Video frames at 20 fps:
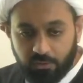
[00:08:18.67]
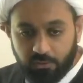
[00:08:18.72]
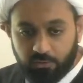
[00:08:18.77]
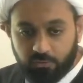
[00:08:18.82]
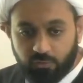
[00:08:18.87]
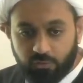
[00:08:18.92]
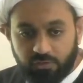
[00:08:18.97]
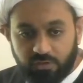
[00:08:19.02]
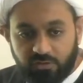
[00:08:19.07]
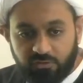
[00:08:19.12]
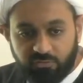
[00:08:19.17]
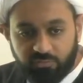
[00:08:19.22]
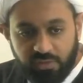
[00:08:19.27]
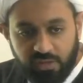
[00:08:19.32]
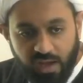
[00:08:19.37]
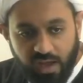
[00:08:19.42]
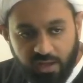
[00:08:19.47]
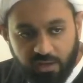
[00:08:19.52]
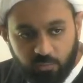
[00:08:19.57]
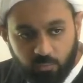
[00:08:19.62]
to leave
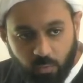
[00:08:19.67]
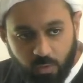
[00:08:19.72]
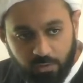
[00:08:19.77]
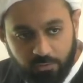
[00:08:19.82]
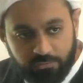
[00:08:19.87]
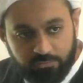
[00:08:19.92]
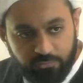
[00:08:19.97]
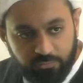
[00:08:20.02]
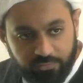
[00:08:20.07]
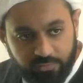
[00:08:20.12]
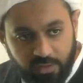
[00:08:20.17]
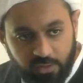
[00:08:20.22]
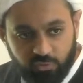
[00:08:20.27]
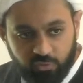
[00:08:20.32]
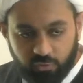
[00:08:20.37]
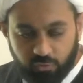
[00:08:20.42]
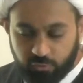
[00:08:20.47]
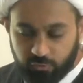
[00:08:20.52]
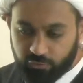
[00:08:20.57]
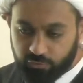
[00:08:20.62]
behind wealth for their
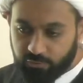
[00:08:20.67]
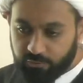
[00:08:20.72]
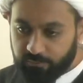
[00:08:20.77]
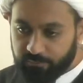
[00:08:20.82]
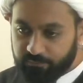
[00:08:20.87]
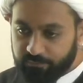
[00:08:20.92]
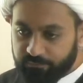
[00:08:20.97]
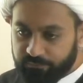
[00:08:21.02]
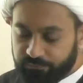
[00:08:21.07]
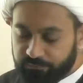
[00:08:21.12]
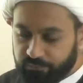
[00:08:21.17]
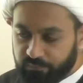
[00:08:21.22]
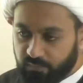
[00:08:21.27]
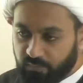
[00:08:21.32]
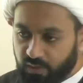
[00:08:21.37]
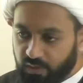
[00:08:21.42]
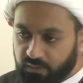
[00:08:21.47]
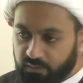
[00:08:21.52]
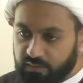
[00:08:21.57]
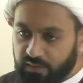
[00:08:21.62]
children.
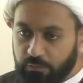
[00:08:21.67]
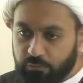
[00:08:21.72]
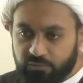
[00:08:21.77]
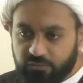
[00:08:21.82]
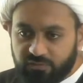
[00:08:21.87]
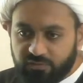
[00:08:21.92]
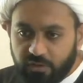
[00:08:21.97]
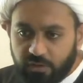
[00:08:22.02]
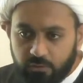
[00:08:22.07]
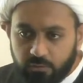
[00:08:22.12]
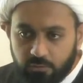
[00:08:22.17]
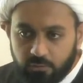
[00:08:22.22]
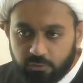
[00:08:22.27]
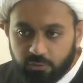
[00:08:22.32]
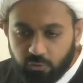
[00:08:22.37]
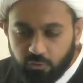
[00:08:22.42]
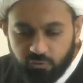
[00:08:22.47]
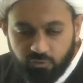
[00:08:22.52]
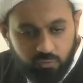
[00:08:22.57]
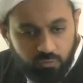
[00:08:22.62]
They would say, look,
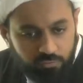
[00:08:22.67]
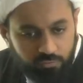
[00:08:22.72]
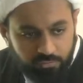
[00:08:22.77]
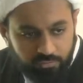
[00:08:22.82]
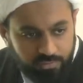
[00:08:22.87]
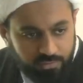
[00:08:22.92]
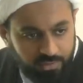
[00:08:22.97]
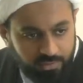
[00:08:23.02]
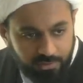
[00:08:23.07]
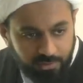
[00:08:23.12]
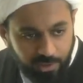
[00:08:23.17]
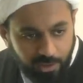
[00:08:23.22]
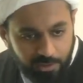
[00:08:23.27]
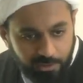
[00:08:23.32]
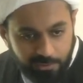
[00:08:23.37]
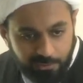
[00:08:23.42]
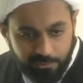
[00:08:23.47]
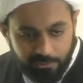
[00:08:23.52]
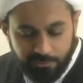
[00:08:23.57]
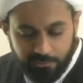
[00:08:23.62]
your children are
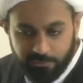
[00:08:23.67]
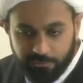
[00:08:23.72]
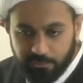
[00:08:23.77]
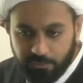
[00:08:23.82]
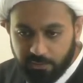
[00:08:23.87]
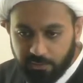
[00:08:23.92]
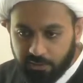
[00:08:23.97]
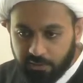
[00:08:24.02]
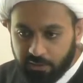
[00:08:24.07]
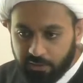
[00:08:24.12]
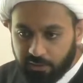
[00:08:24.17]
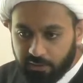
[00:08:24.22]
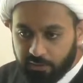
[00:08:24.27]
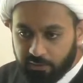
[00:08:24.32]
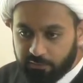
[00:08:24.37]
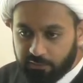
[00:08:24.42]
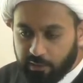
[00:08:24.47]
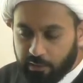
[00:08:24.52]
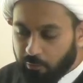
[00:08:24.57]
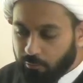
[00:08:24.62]
young,
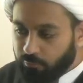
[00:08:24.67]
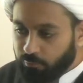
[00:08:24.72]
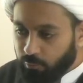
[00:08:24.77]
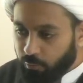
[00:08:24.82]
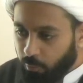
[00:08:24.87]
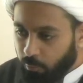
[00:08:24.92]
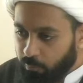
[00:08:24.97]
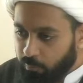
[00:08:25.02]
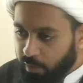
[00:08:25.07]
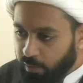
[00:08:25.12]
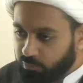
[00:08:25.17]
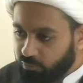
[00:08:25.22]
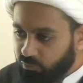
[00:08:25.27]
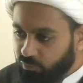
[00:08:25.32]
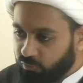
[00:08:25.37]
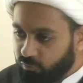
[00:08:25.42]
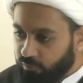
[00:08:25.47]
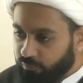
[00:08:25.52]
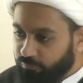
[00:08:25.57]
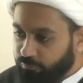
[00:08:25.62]
they don't know
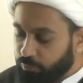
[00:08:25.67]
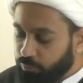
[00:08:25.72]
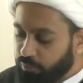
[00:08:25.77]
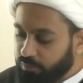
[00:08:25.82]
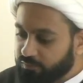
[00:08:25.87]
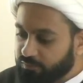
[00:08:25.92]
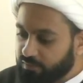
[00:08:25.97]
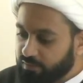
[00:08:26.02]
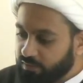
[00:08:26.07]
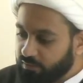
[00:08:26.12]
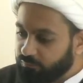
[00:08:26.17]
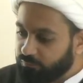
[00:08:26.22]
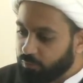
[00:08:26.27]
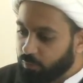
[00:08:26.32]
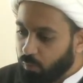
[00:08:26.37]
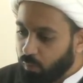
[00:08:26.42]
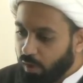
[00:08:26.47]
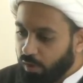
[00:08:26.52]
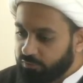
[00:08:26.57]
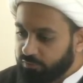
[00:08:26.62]
much. If you were to leave
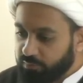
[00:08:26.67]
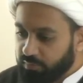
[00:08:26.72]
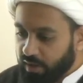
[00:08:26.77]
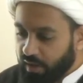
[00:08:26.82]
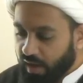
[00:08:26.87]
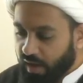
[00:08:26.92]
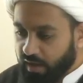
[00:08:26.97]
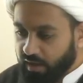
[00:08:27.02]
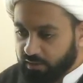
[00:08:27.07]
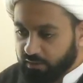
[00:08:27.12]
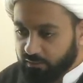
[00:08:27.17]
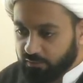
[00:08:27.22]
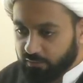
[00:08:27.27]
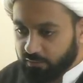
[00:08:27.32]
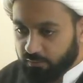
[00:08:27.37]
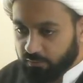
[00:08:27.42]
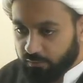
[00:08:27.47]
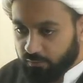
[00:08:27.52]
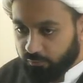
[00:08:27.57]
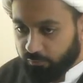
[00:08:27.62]
your wealth behind
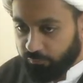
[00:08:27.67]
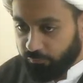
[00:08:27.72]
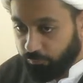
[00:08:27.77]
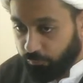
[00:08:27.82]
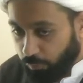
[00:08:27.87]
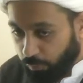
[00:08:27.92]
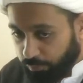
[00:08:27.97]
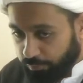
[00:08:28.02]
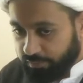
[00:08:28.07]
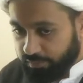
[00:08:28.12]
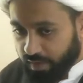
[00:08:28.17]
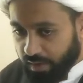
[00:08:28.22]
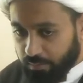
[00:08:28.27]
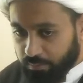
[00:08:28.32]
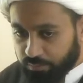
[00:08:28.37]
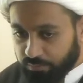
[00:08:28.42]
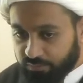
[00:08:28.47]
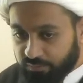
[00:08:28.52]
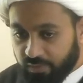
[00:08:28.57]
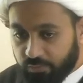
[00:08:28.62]
for
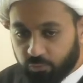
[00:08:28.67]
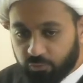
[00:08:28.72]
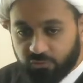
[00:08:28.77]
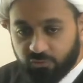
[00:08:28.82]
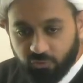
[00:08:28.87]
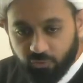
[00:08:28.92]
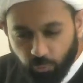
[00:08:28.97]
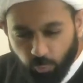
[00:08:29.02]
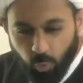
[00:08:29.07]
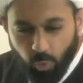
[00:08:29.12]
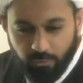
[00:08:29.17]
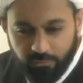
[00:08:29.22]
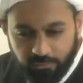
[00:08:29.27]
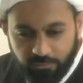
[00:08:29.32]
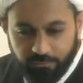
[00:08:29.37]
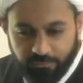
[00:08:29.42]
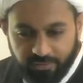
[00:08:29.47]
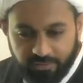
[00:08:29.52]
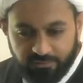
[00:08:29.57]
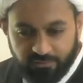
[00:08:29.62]
them, they would
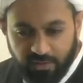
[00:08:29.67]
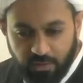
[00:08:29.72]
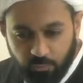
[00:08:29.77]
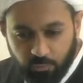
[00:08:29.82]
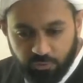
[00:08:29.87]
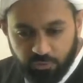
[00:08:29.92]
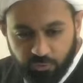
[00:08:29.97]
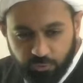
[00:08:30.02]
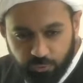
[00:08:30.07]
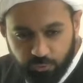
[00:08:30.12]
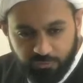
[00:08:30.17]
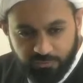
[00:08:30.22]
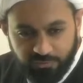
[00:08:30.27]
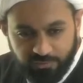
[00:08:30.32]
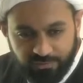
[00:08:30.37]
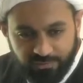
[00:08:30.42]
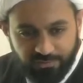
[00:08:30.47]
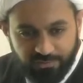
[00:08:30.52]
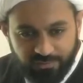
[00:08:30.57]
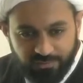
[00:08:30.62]
squander it. They would use
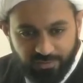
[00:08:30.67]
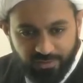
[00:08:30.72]
it